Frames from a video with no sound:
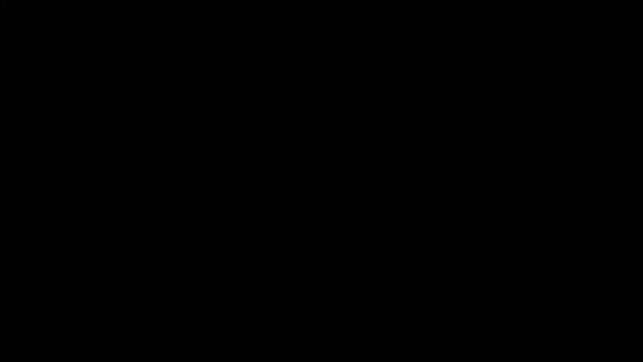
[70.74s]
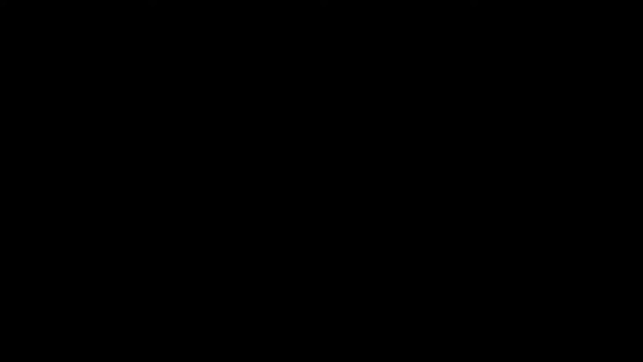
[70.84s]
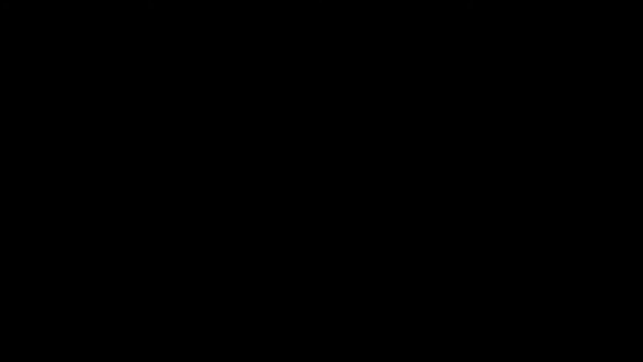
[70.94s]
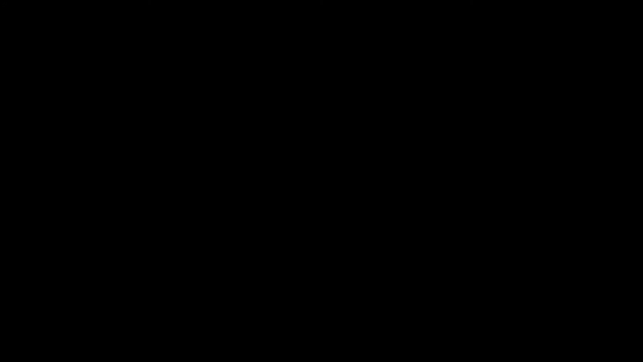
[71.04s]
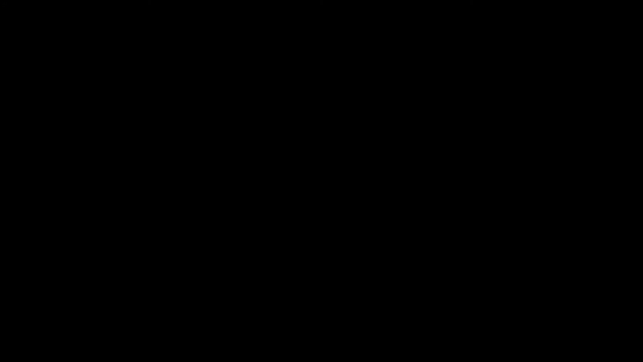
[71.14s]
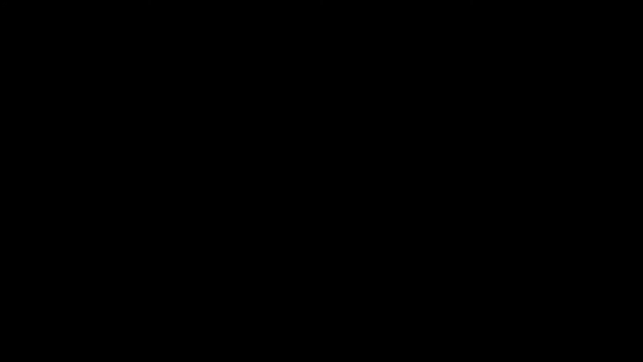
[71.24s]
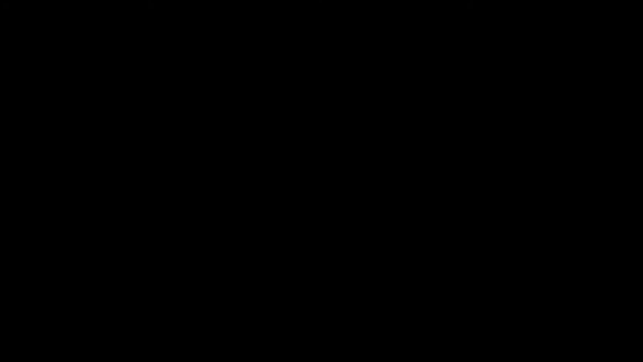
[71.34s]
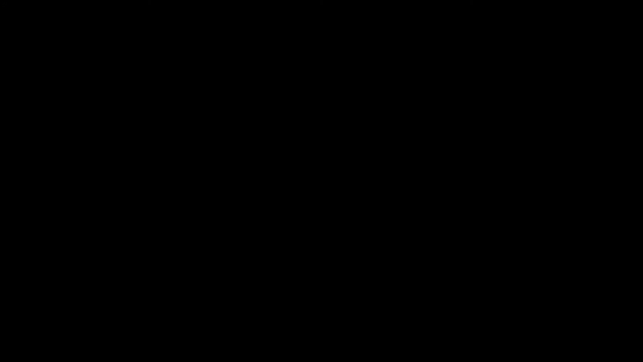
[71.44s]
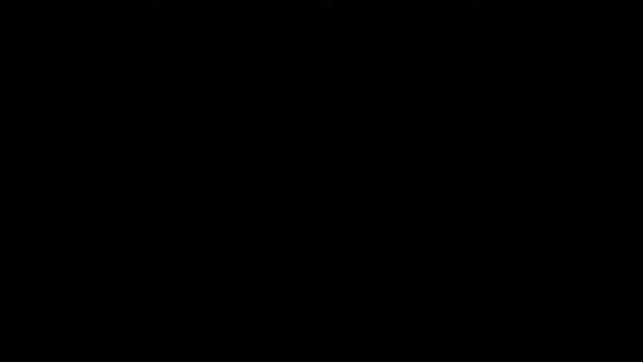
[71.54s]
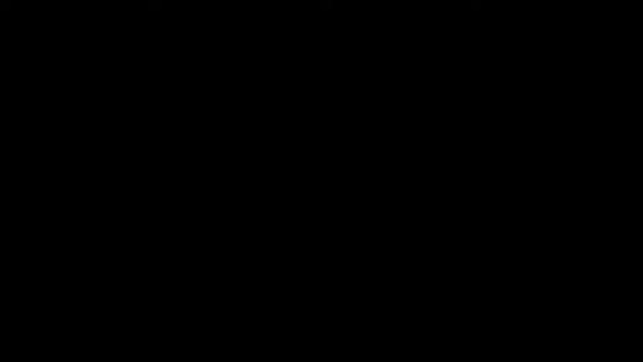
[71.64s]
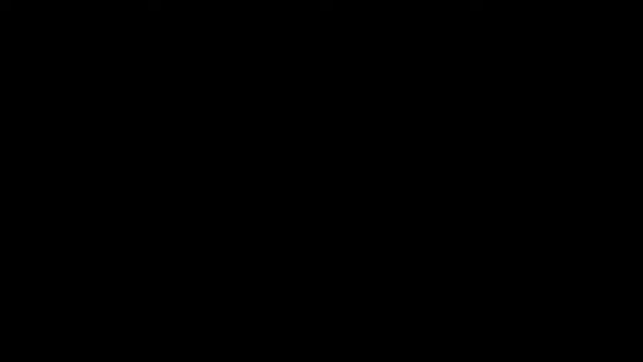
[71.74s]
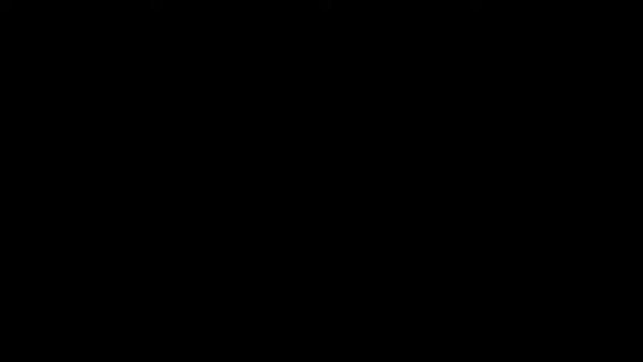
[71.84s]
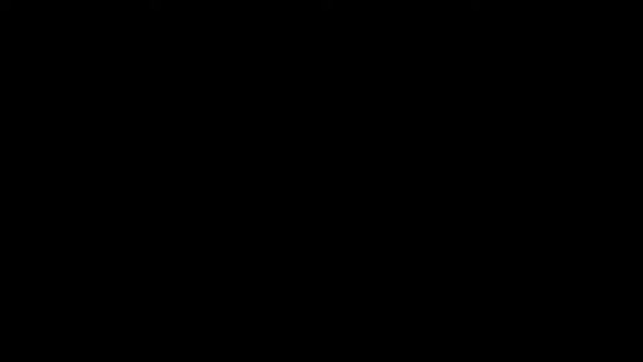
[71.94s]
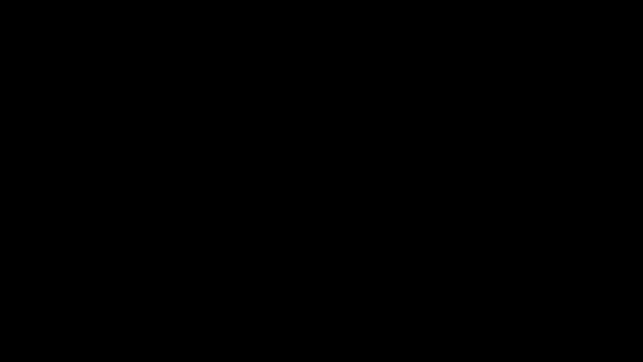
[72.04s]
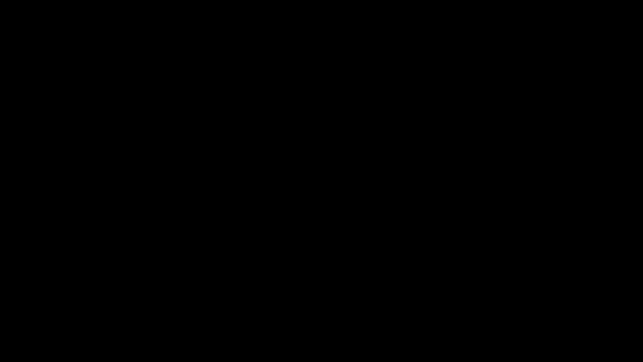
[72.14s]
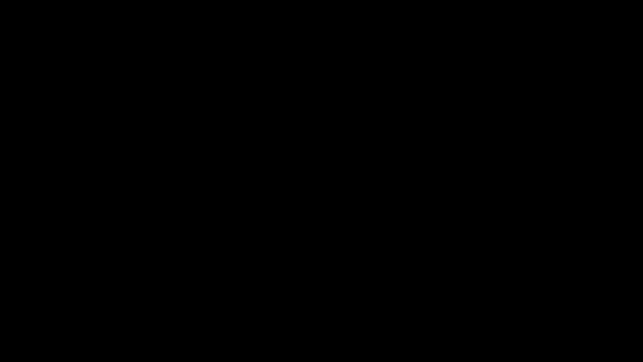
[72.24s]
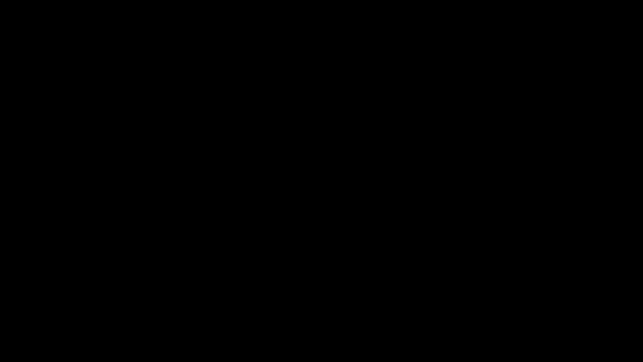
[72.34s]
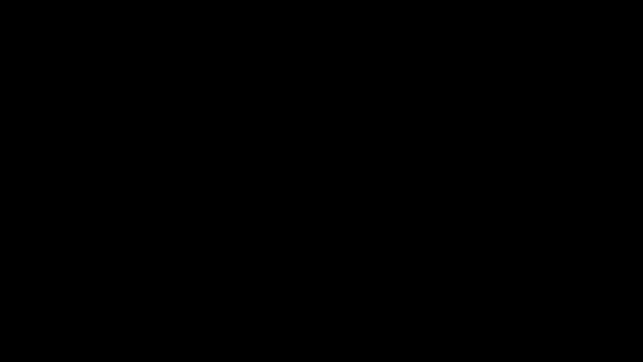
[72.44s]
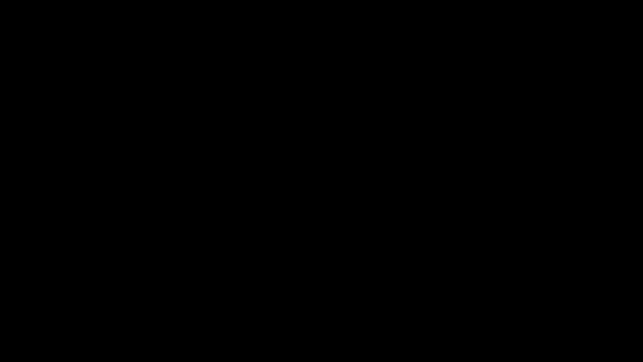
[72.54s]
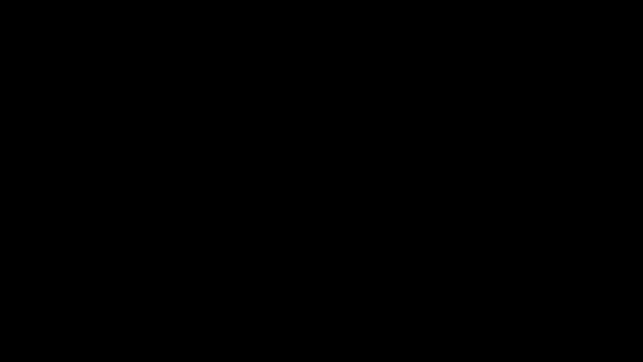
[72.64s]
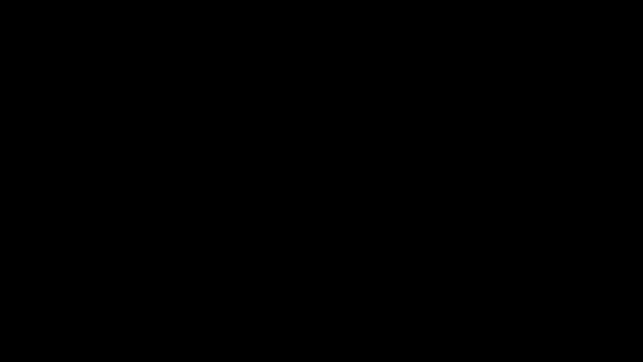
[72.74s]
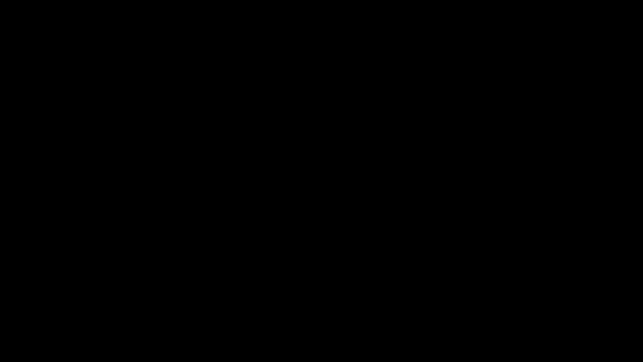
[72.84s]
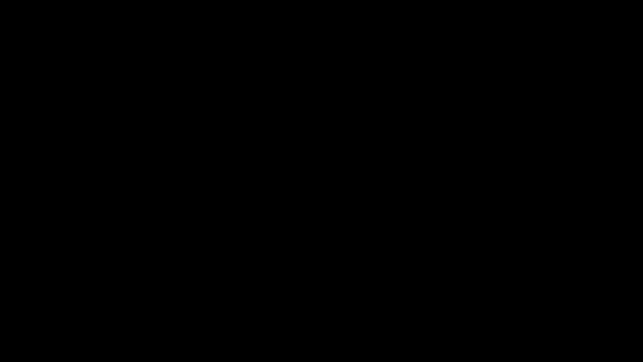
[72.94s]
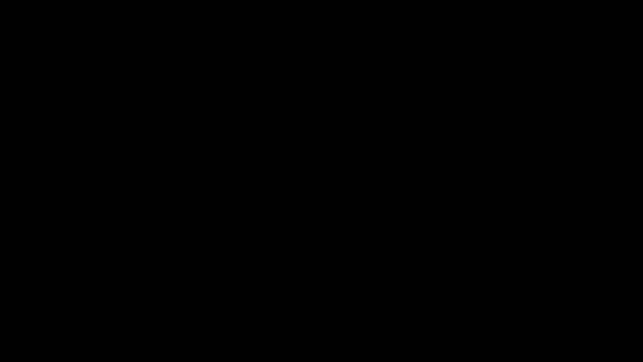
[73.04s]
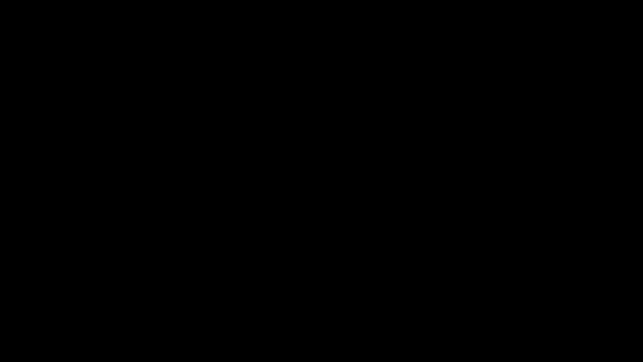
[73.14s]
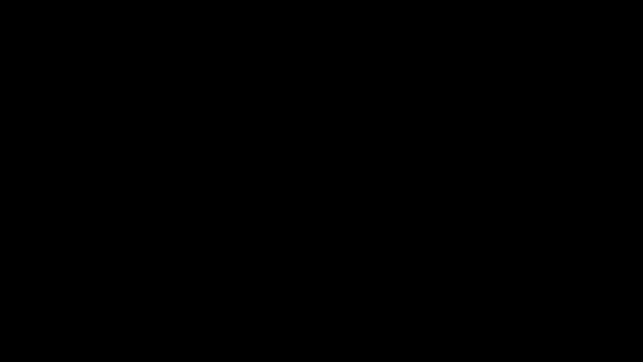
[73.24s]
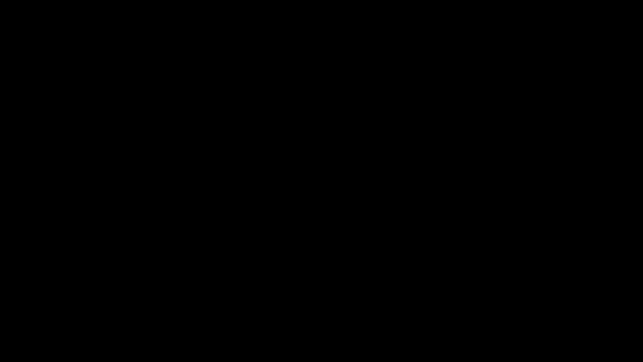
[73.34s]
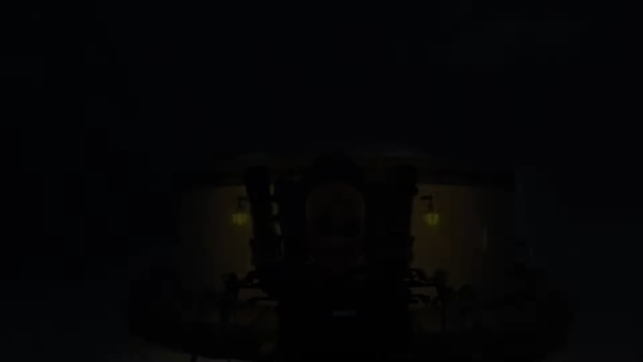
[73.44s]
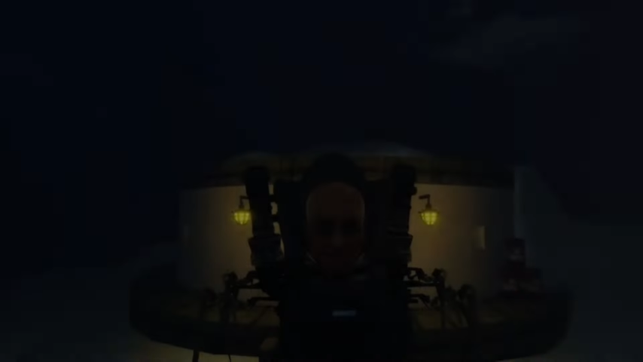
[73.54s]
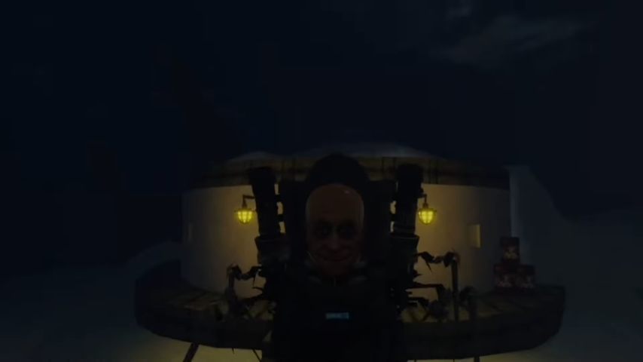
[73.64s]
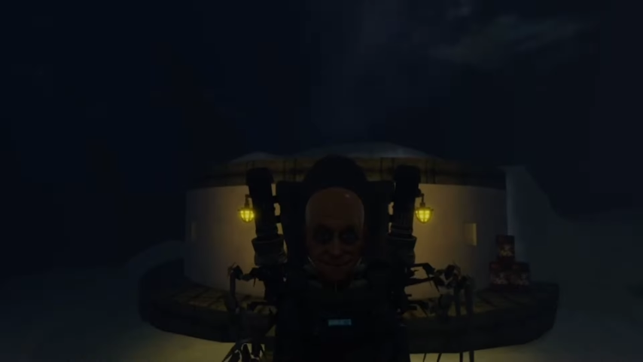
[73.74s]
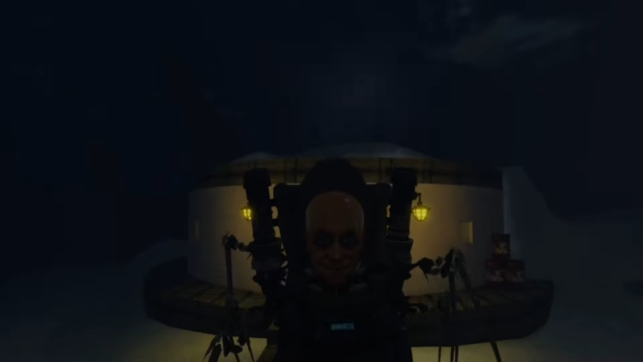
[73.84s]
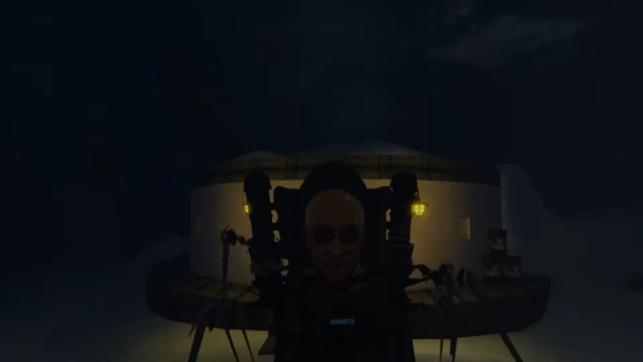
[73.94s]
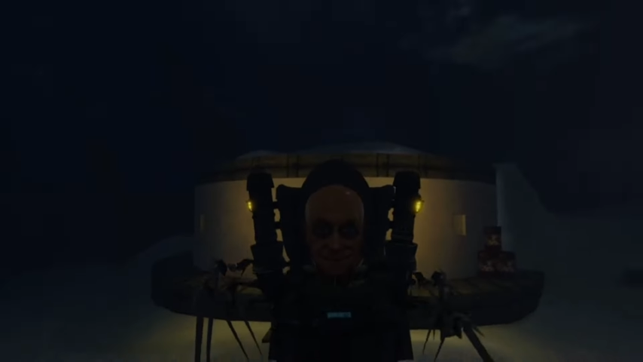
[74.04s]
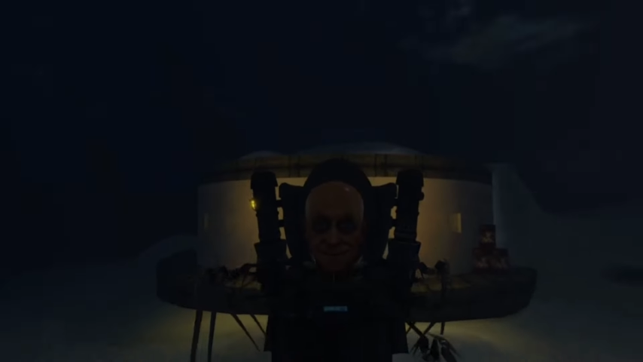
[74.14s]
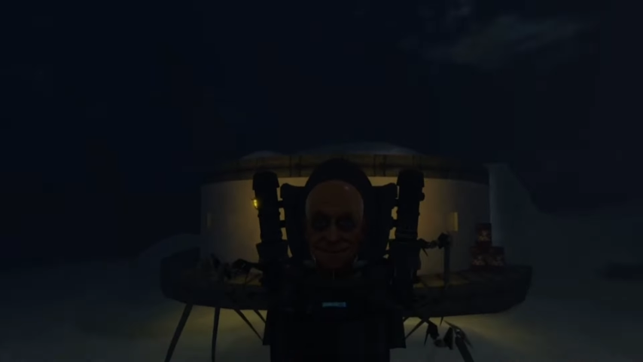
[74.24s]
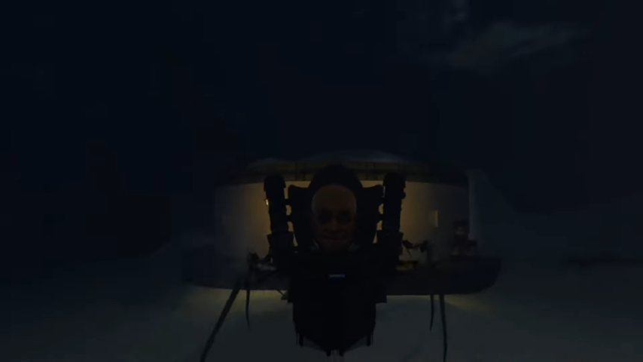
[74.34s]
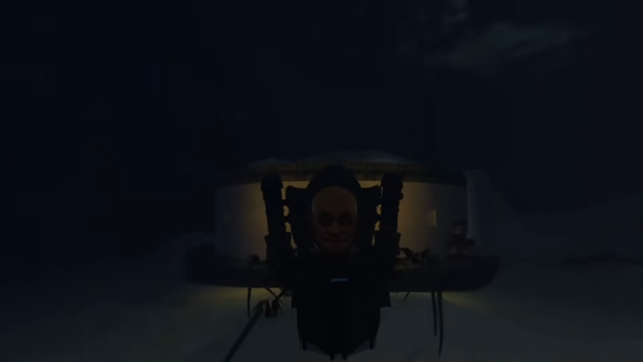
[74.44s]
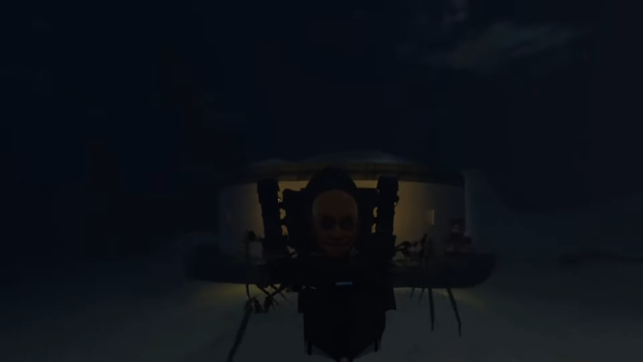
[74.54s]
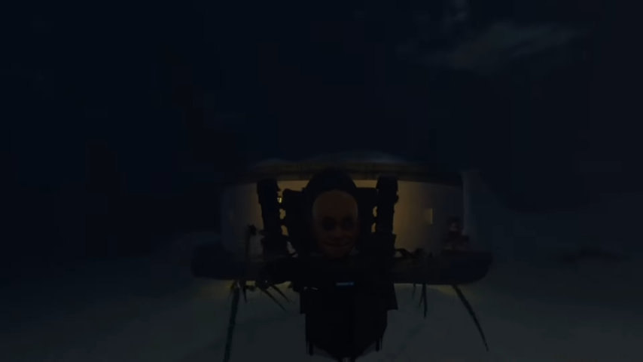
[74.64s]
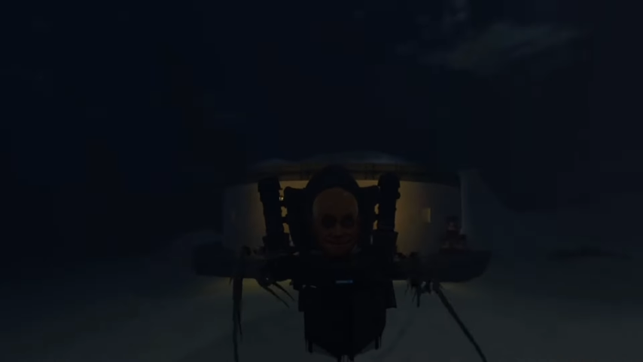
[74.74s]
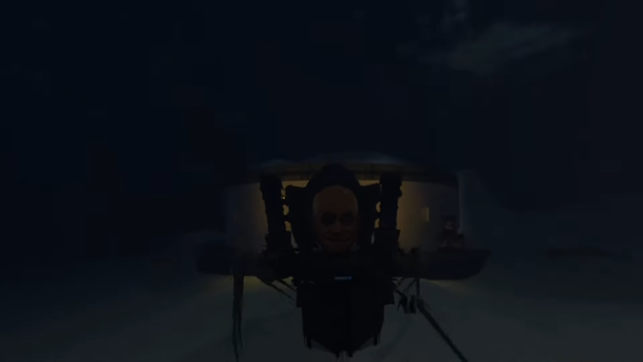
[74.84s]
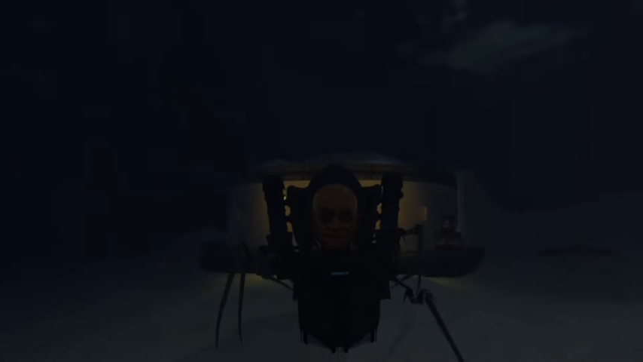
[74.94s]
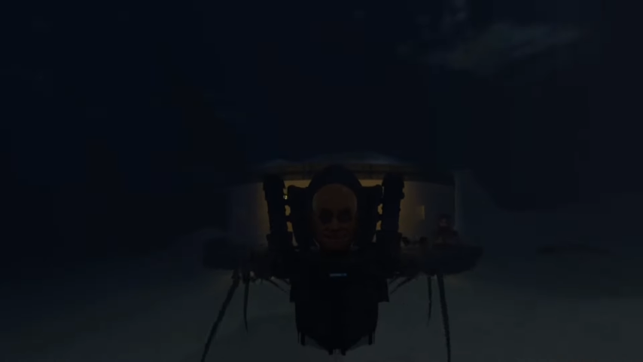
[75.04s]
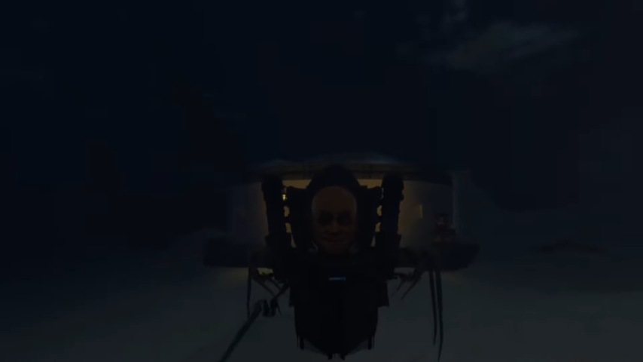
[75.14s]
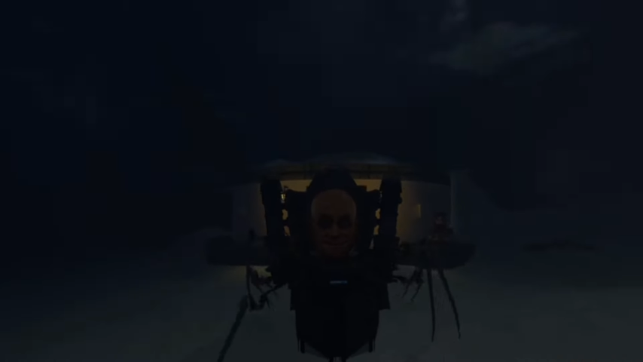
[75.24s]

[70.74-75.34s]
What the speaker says: Nobody's mouth can be seen.